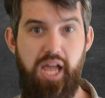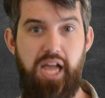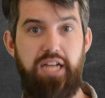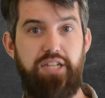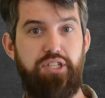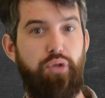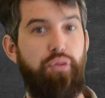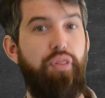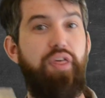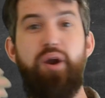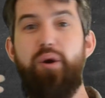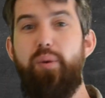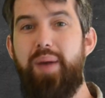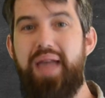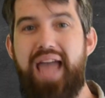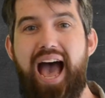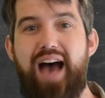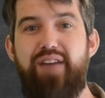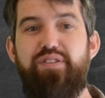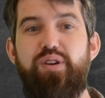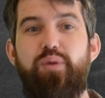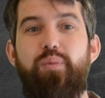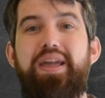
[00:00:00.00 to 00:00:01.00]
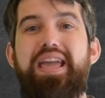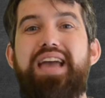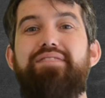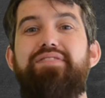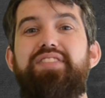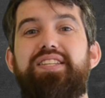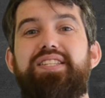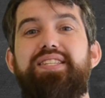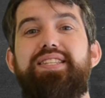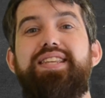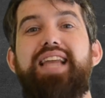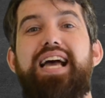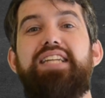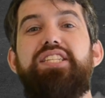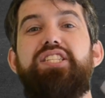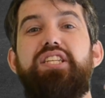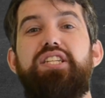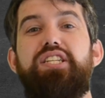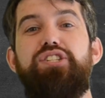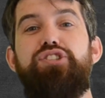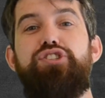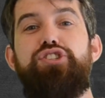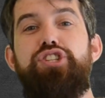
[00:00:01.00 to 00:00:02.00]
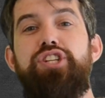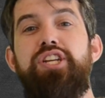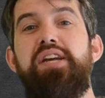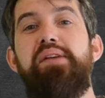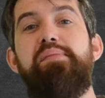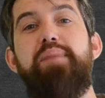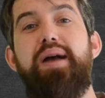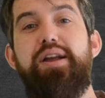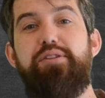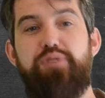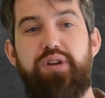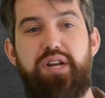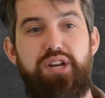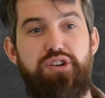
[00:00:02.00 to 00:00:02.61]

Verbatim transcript: So there we have it. We have this nice geometric